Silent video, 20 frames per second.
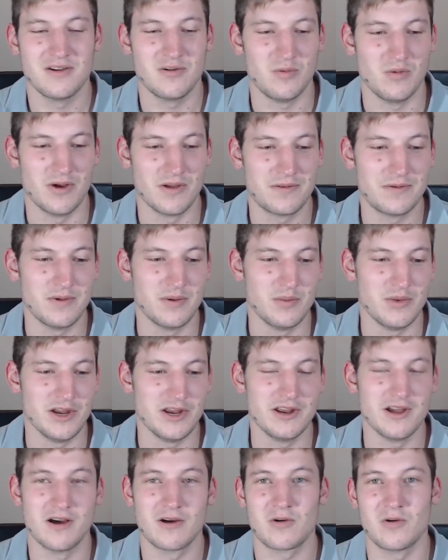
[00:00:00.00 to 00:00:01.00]
with the
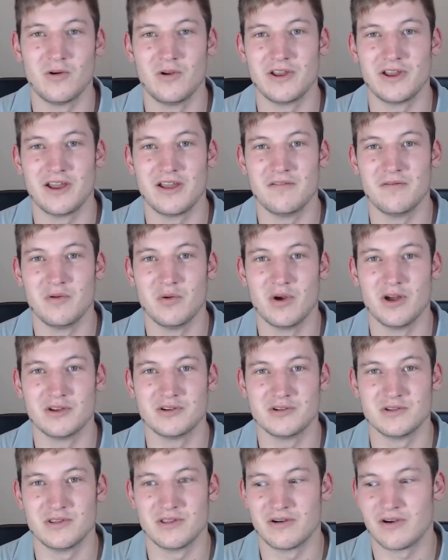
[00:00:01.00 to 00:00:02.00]
media calling everyone
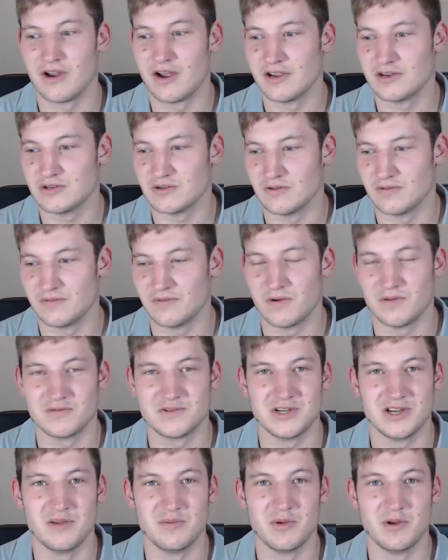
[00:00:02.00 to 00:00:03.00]
to the right of
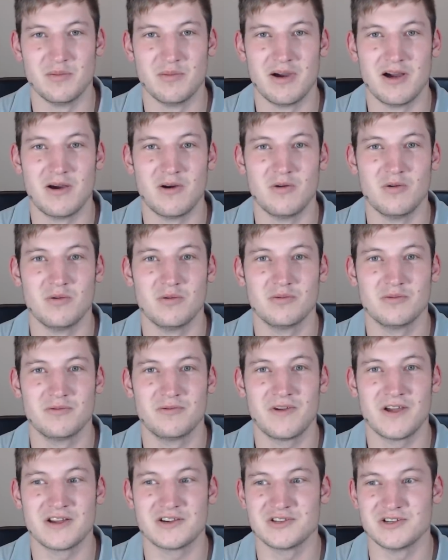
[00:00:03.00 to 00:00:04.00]
Chairman Mao
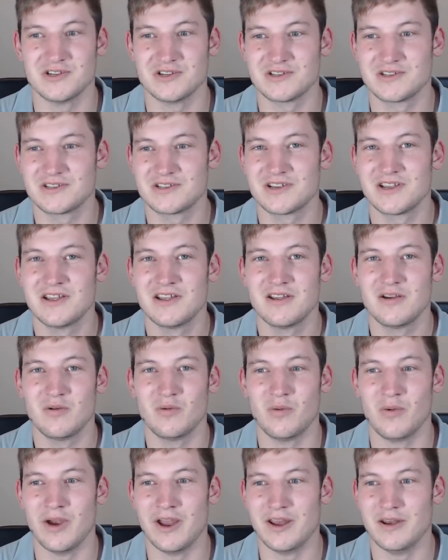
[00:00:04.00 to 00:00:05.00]
fascists,
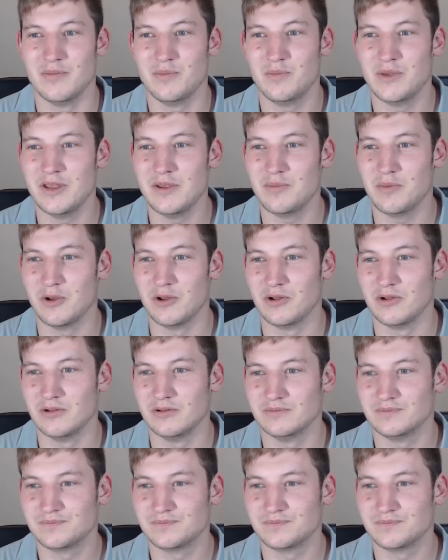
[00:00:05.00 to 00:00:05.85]
when people